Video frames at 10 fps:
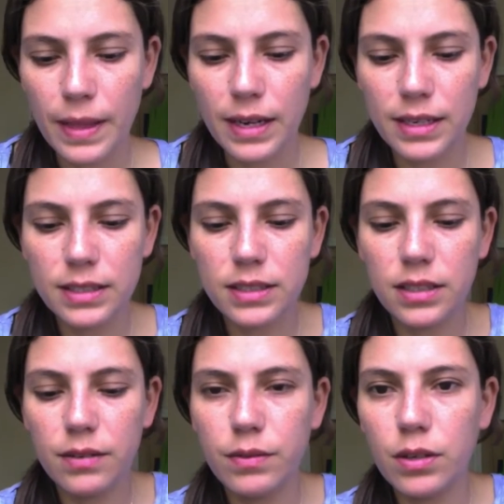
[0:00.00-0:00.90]
Let's
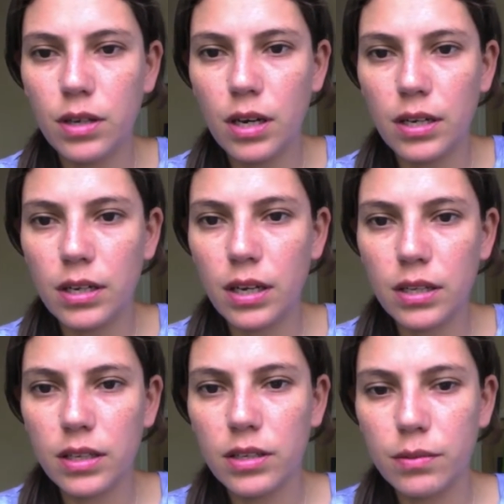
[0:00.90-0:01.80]
see if you cut it
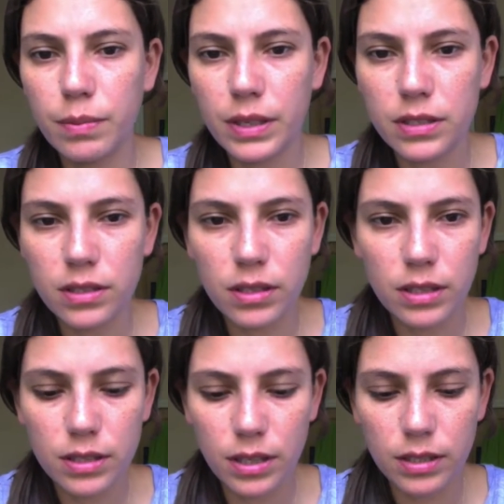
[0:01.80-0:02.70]
and then you paste it in a
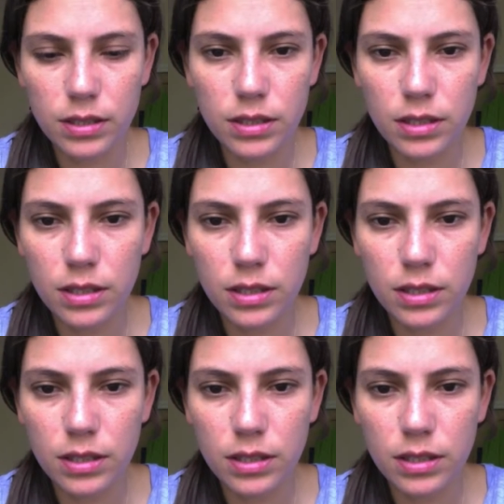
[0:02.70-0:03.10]
text.